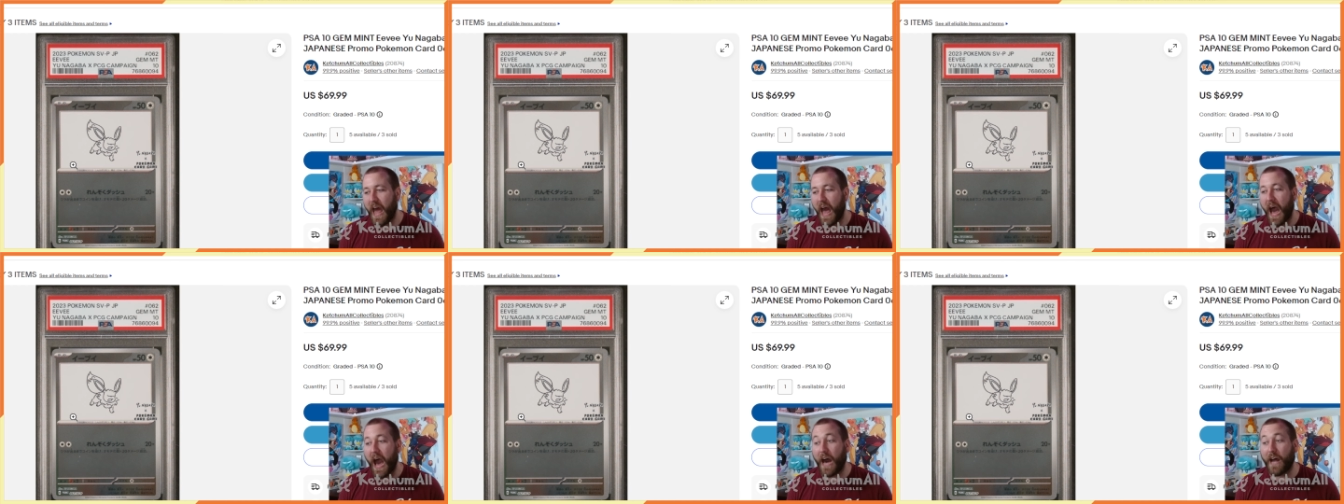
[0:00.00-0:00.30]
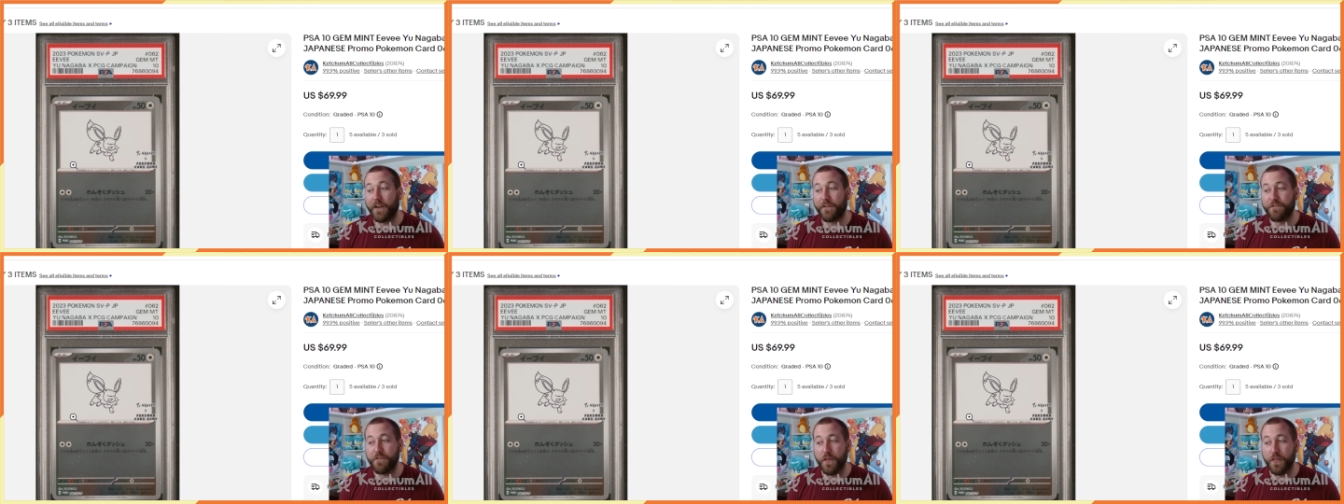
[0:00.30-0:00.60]

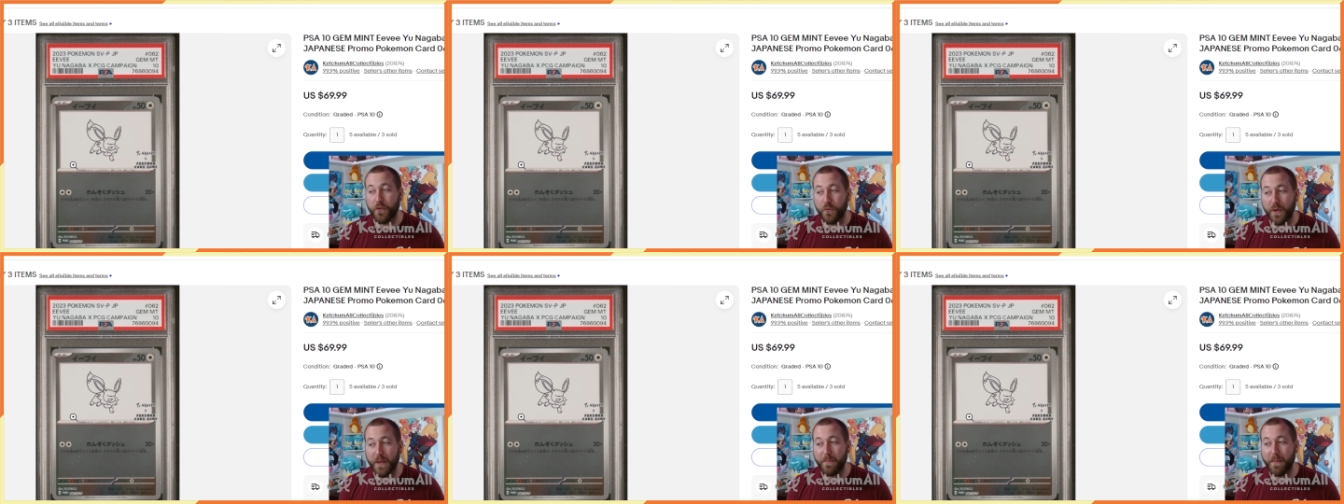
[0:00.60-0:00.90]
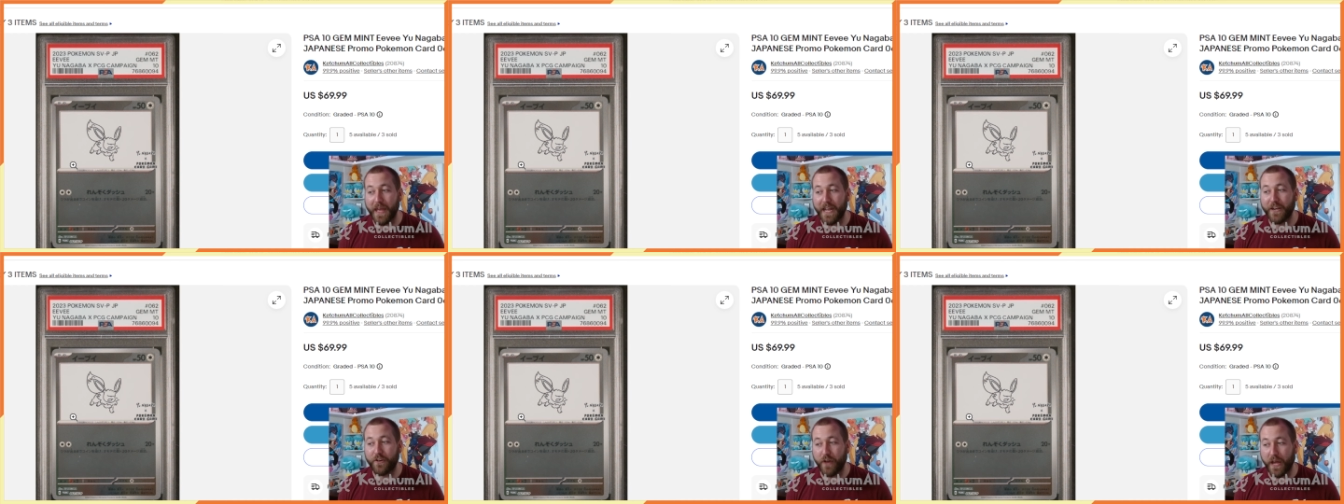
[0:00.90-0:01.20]
out of the three
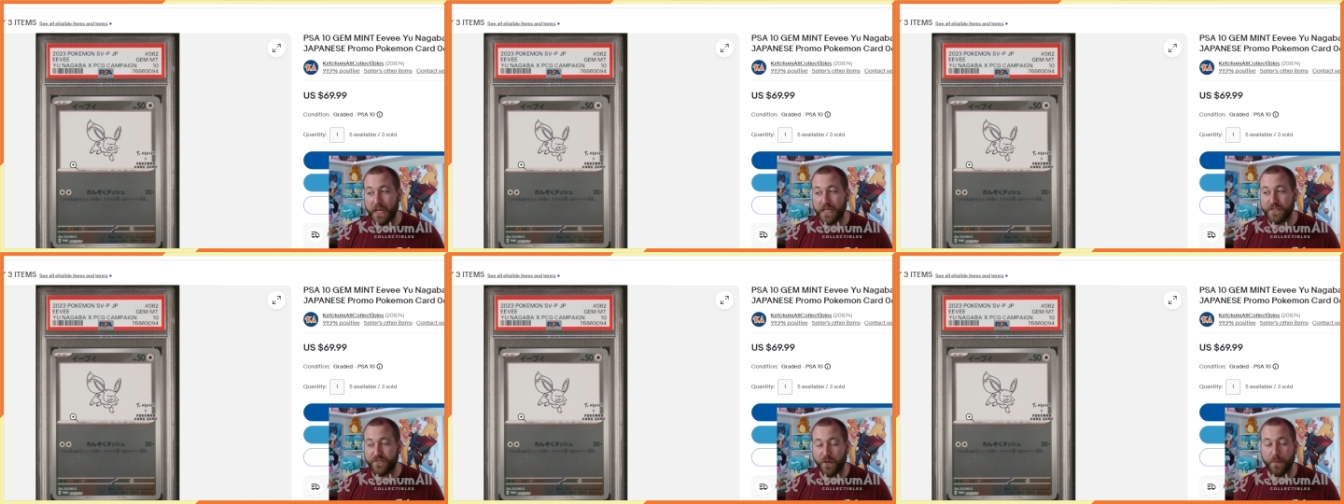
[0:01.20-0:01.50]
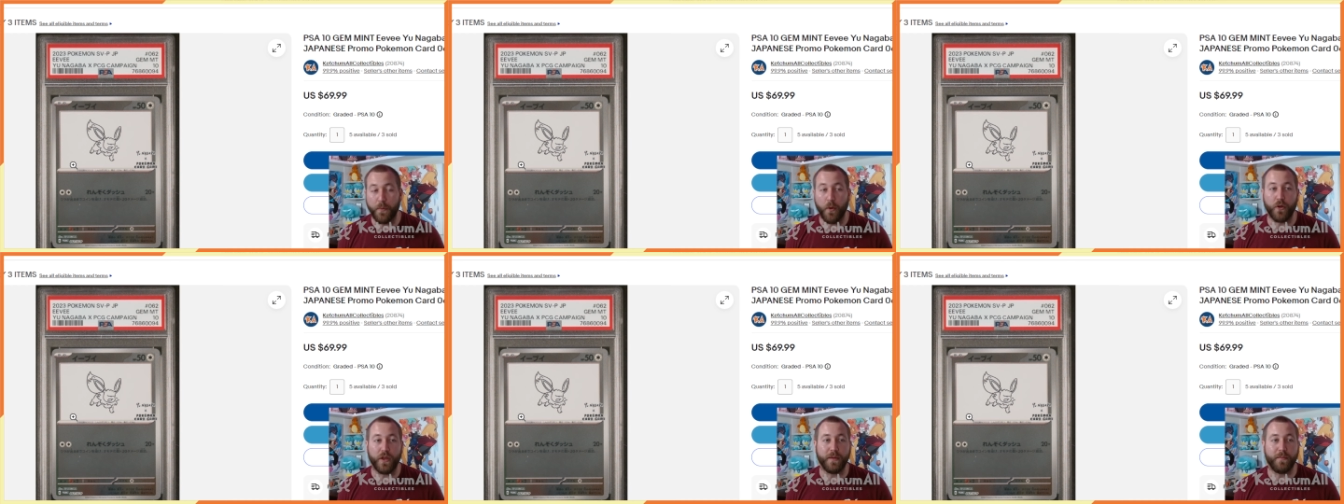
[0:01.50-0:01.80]
main graders for
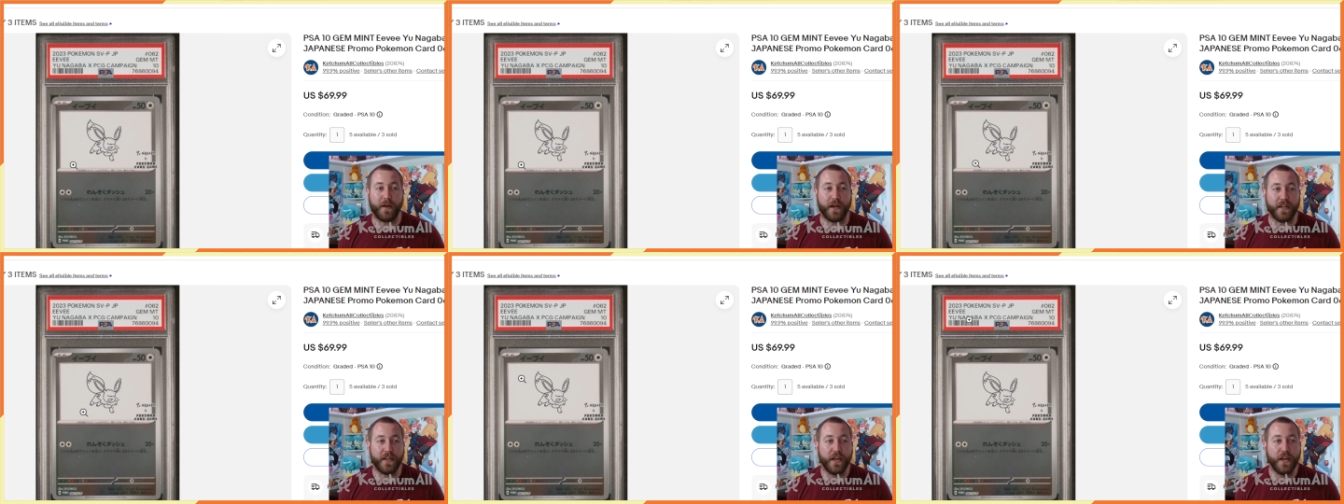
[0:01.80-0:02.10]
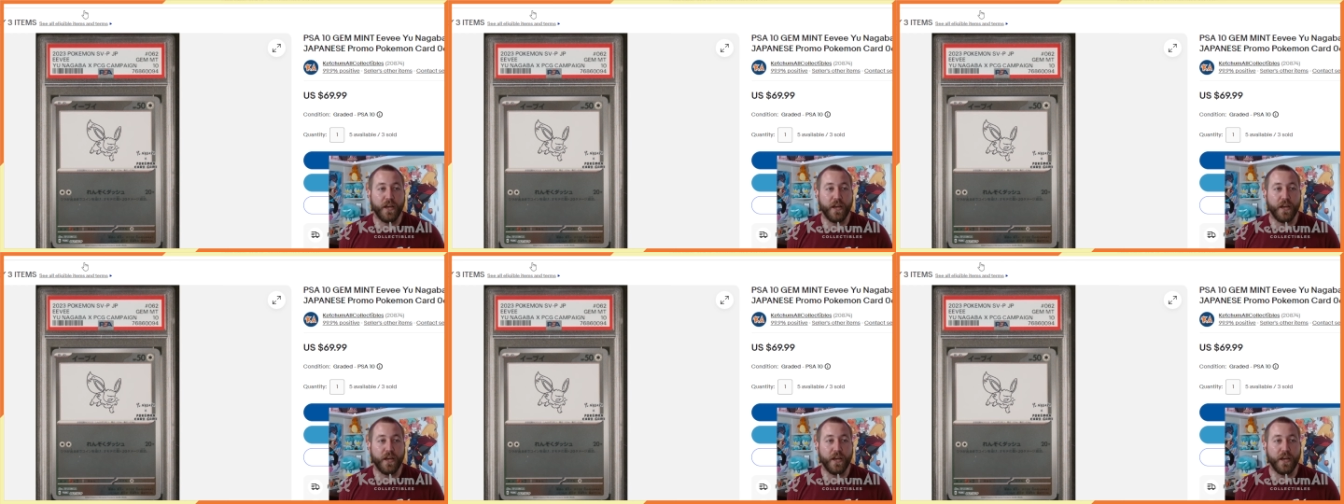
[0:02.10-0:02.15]
Pokemon.